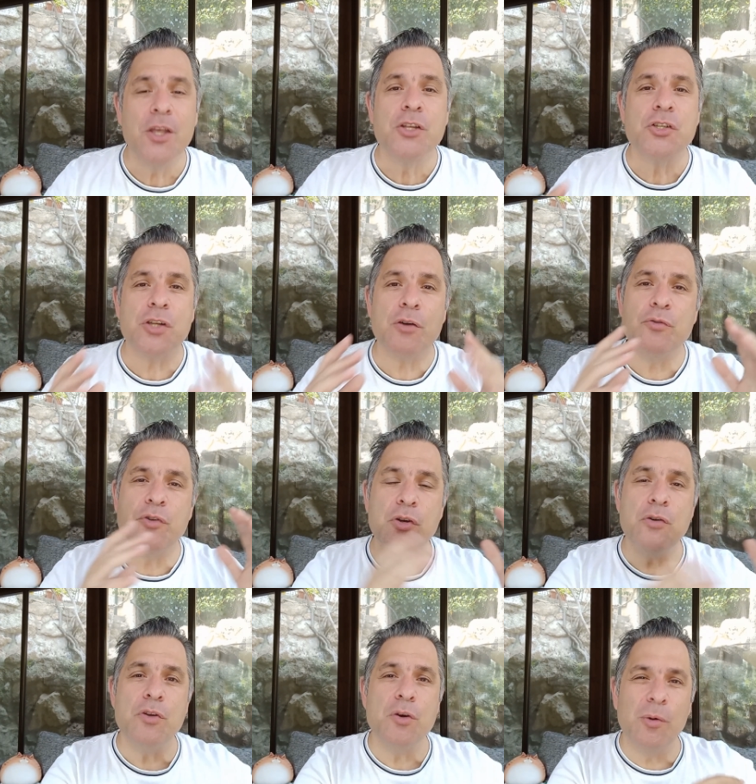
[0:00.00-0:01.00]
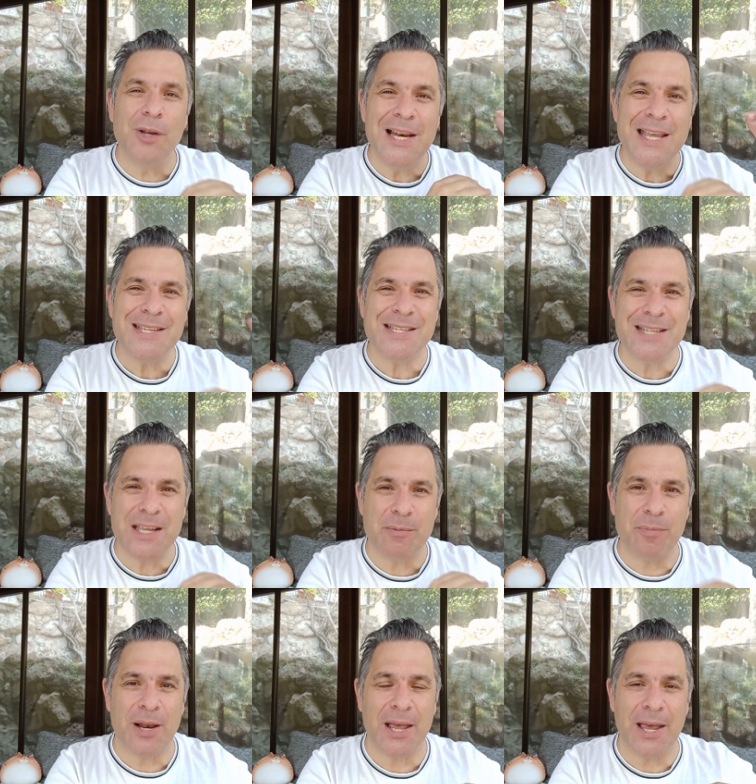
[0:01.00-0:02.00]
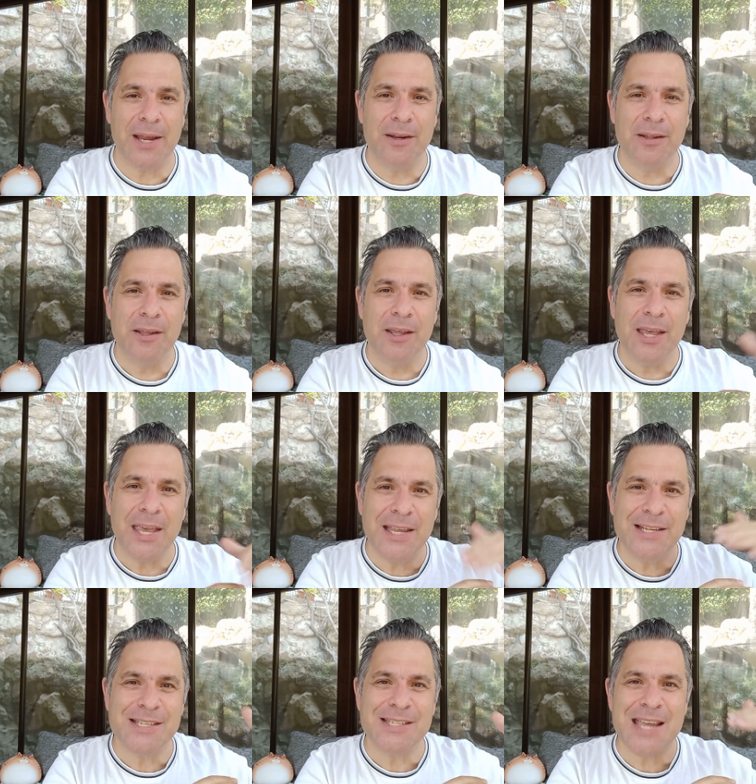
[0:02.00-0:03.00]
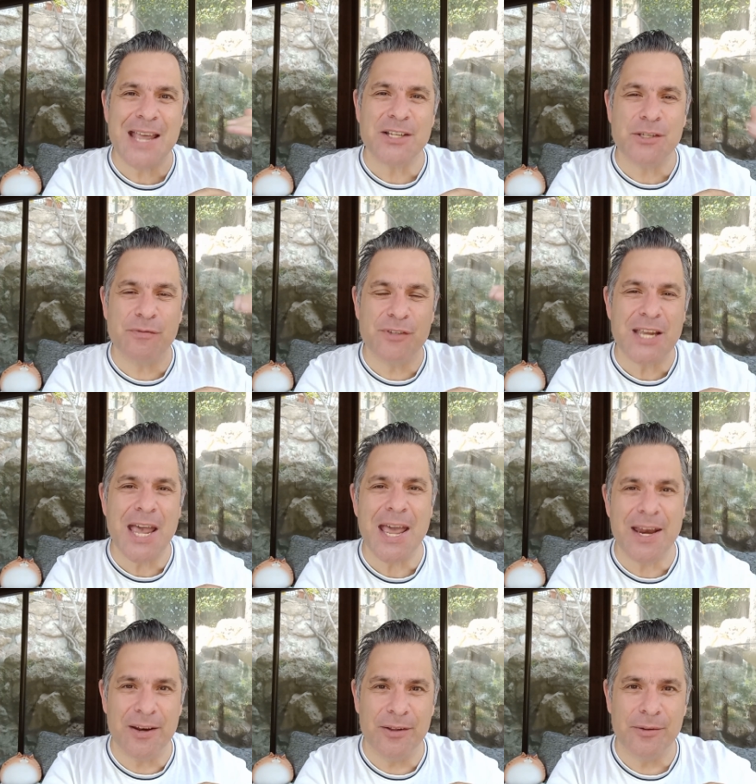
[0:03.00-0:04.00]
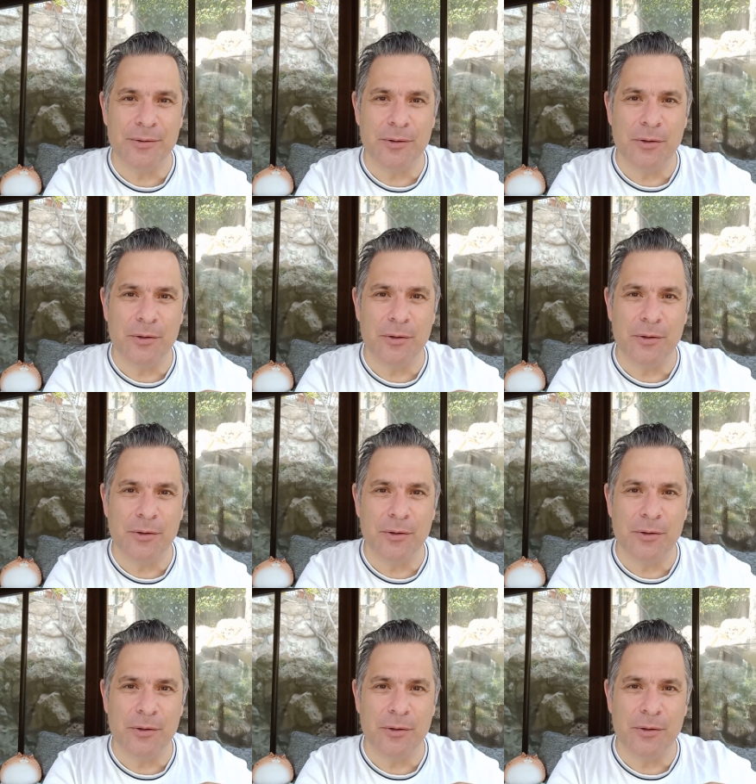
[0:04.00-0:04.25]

So do your listing plan in sets of 10